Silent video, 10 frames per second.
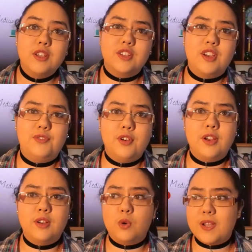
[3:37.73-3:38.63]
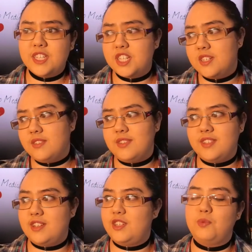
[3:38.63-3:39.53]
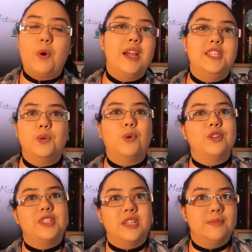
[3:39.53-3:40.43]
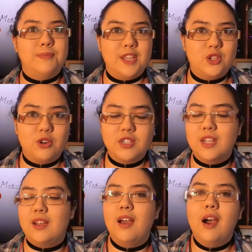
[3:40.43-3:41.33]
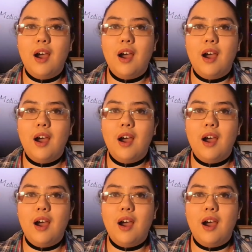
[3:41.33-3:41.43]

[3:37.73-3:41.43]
So for questions such as why do you want to be a doctor,